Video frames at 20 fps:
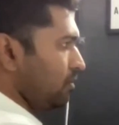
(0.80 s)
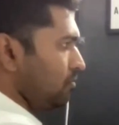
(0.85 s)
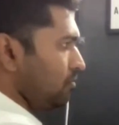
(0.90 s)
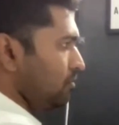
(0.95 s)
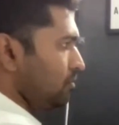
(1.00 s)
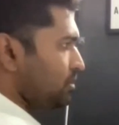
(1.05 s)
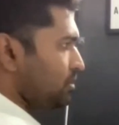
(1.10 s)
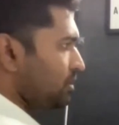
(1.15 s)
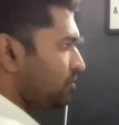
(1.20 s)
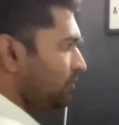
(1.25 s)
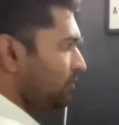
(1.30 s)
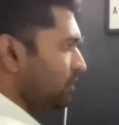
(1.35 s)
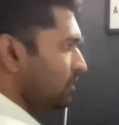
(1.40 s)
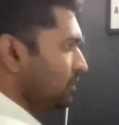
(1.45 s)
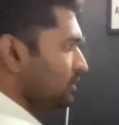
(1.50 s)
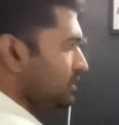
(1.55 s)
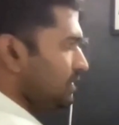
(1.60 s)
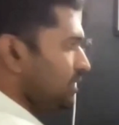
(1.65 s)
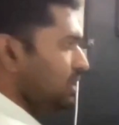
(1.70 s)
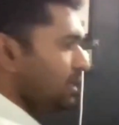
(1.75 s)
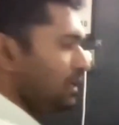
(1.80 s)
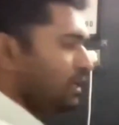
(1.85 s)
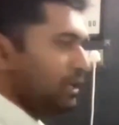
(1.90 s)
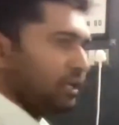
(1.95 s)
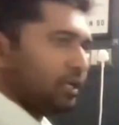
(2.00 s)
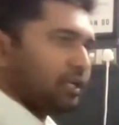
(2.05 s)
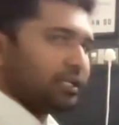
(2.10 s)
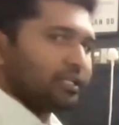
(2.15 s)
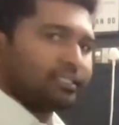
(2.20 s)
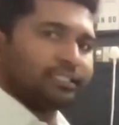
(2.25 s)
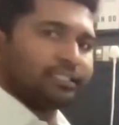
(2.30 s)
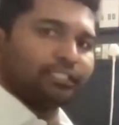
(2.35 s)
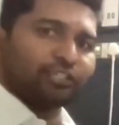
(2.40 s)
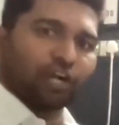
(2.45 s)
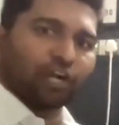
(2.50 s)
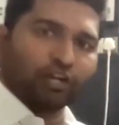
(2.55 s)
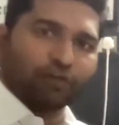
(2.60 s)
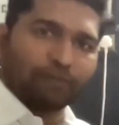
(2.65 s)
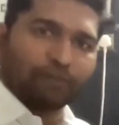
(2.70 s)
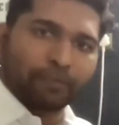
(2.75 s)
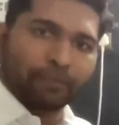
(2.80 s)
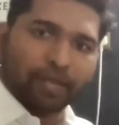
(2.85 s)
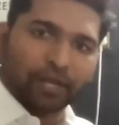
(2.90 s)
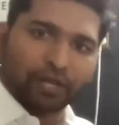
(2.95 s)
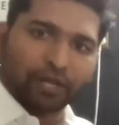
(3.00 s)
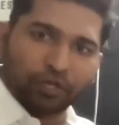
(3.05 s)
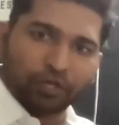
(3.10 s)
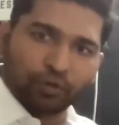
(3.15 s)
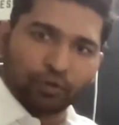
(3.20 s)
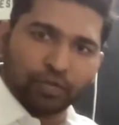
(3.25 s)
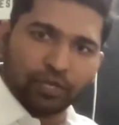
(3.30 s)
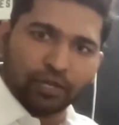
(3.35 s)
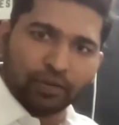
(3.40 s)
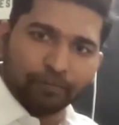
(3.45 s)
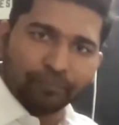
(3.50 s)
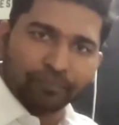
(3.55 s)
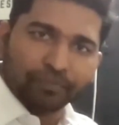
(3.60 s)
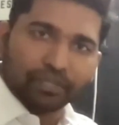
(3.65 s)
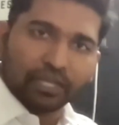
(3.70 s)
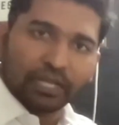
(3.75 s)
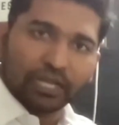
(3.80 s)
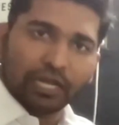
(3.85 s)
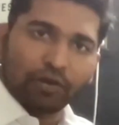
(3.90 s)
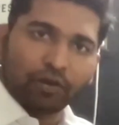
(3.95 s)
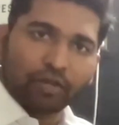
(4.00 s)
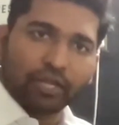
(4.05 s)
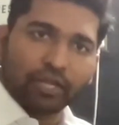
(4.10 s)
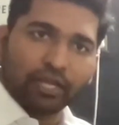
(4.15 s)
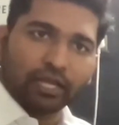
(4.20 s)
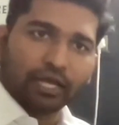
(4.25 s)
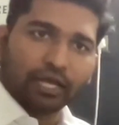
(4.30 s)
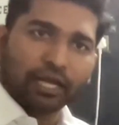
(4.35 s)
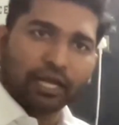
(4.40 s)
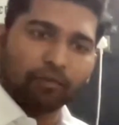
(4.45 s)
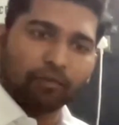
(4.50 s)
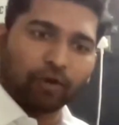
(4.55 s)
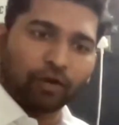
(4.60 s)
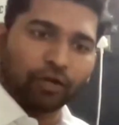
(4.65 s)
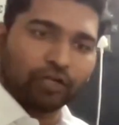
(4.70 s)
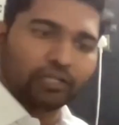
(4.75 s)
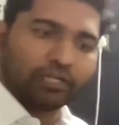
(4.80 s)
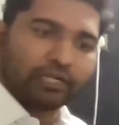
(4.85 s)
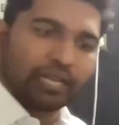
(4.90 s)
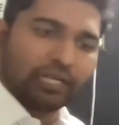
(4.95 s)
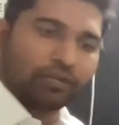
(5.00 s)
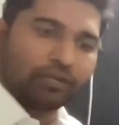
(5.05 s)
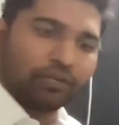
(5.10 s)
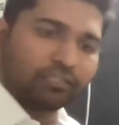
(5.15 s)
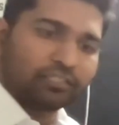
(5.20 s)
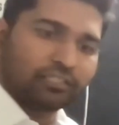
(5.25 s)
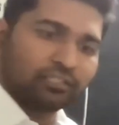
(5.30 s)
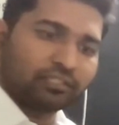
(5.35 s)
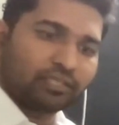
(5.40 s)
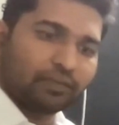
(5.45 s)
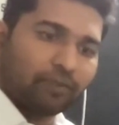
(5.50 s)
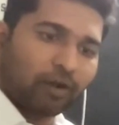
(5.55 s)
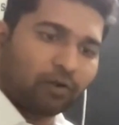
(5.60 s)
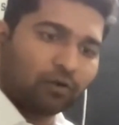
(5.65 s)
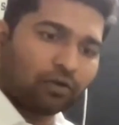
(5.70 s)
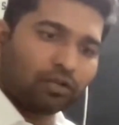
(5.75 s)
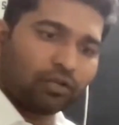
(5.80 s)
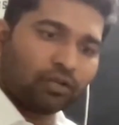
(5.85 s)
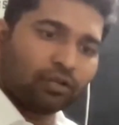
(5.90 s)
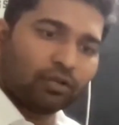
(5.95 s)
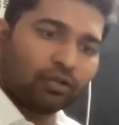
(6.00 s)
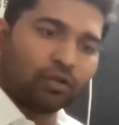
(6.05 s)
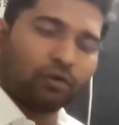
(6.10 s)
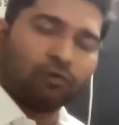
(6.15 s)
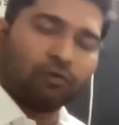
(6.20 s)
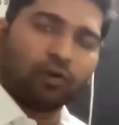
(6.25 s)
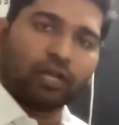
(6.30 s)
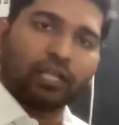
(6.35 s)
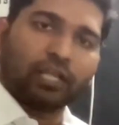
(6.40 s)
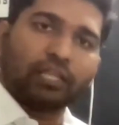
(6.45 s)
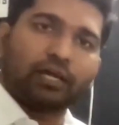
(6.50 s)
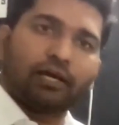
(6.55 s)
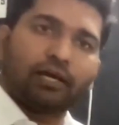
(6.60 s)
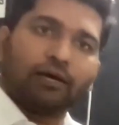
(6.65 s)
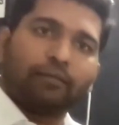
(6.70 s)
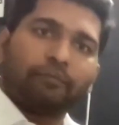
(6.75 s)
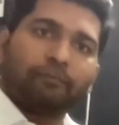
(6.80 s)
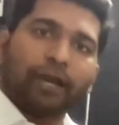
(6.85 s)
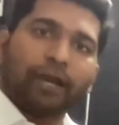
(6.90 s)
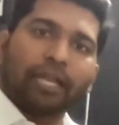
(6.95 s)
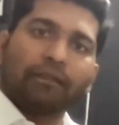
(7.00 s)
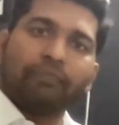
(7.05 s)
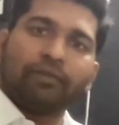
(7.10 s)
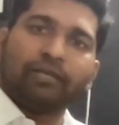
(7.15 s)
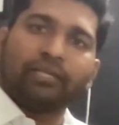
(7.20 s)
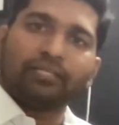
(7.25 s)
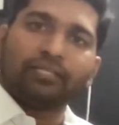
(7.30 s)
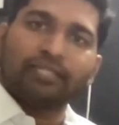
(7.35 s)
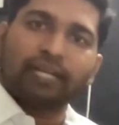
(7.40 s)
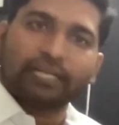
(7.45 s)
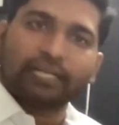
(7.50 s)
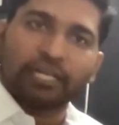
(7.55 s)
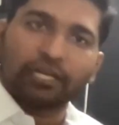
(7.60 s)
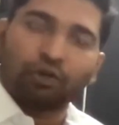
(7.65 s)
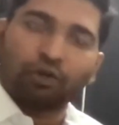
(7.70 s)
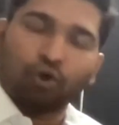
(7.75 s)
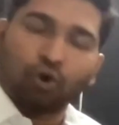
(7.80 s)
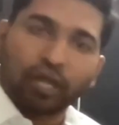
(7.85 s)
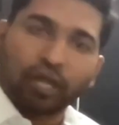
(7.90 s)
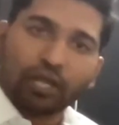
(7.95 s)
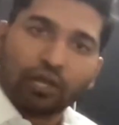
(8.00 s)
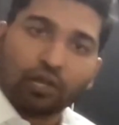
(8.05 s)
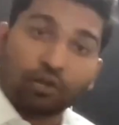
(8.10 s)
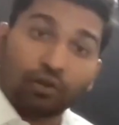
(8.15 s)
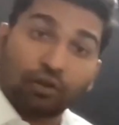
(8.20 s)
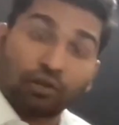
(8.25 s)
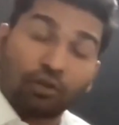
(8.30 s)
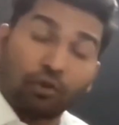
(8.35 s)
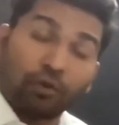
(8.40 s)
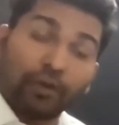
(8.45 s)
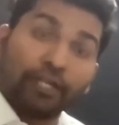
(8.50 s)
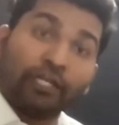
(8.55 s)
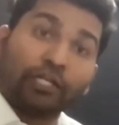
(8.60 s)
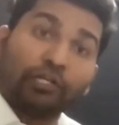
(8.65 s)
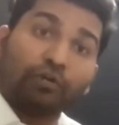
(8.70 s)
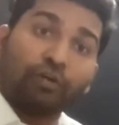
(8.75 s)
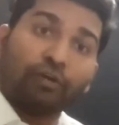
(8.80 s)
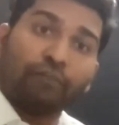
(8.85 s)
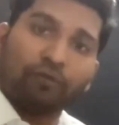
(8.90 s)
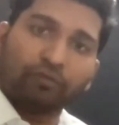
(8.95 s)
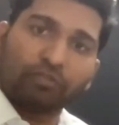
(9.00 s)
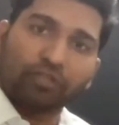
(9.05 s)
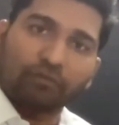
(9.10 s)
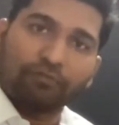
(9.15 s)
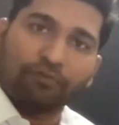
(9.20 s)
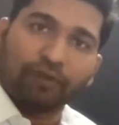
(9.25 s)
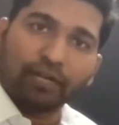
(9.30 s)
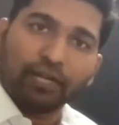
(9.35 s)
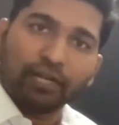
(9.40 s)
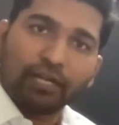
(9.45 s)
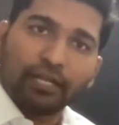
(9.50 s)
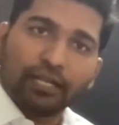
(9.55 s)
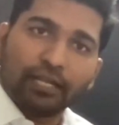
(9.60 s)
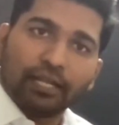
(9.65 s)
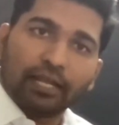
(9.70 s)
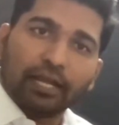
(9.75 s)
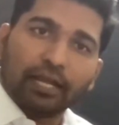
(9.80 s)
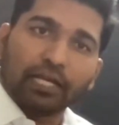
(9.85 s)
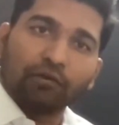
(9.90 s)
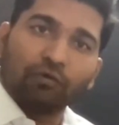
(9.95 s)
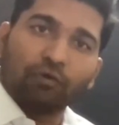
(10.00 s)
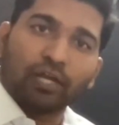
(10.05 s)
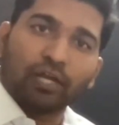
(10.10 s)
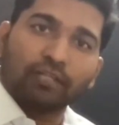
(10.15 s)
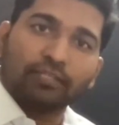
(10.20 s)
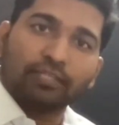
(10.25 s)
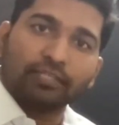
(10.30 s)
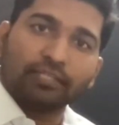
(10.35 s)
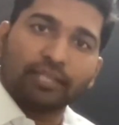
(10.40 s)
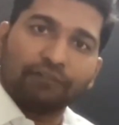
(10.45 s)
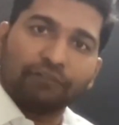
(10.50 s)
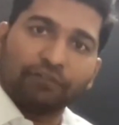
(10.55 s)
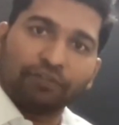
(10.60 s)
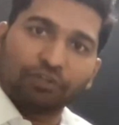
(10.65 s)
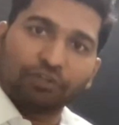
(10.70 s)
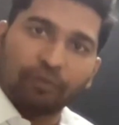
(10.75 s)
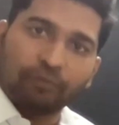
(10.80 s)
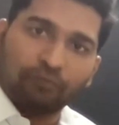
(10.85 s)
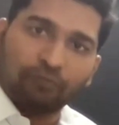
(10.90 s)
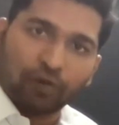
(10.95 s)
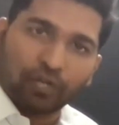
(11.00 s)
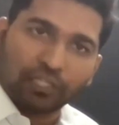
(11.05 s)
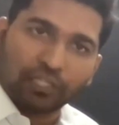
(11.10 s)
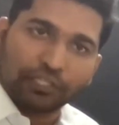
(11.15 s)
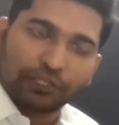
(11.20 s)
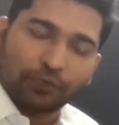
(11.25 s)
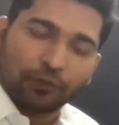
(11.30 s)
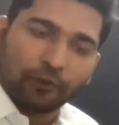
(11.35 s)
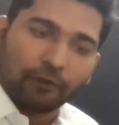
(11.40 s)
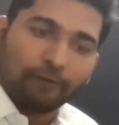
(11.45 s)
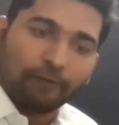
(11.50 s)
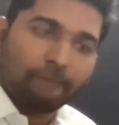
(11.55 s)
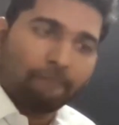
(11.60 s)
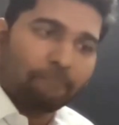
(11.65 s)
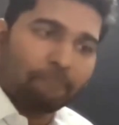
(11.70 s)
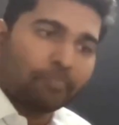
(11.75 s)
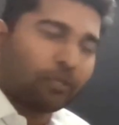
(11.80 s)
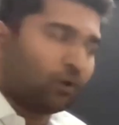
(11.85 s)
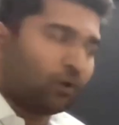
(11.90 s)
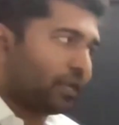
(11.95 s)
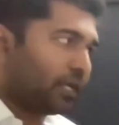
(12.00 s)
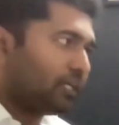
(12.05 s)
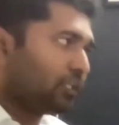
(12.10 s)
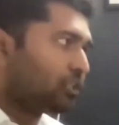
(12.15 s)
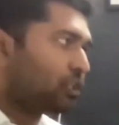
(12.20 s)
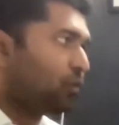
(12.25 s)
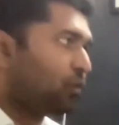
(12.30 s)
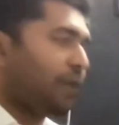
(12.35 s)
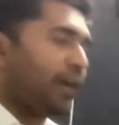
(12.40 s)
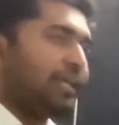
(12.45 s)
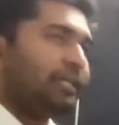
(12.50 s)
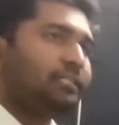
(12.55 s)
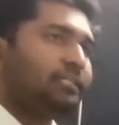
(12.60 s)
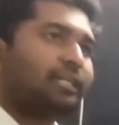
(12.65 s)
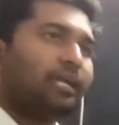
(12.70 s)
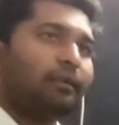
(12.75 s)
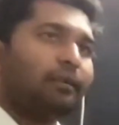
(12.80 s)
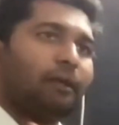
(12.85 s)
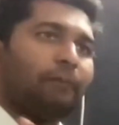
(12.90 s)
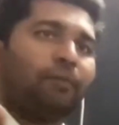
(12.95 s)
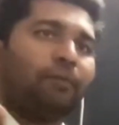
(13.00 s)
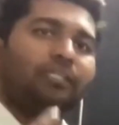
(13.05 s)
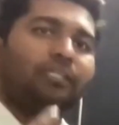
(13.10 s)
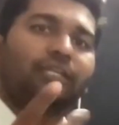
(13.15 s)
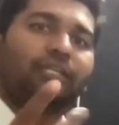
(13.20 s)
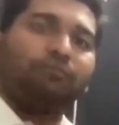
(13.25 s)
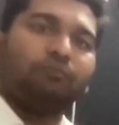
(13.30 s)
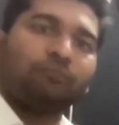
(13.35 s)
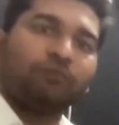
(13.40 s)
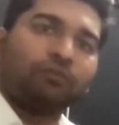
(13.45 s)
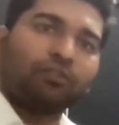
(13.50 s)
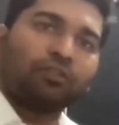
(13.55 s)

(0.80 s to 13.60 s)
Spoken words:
mutual funds. Since a lot of people are new here, okay, I'm going to tell you a gist about what are the parameters that will go into a mutual fund and what are the things that we should be focusing on. Okay, so why is that a person